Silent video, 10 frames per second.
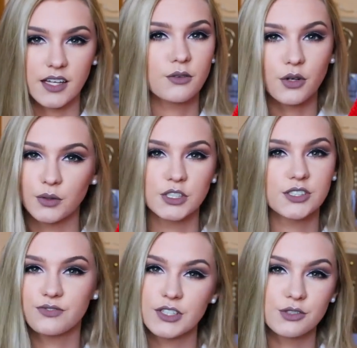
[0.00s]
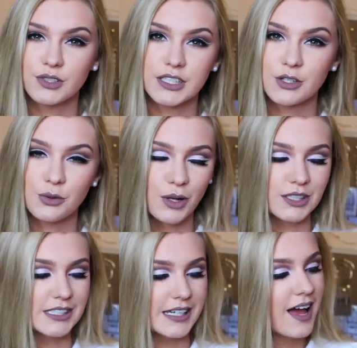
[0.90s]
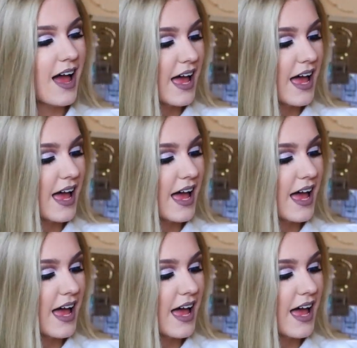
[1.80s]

I don't know, it just feels really good quality.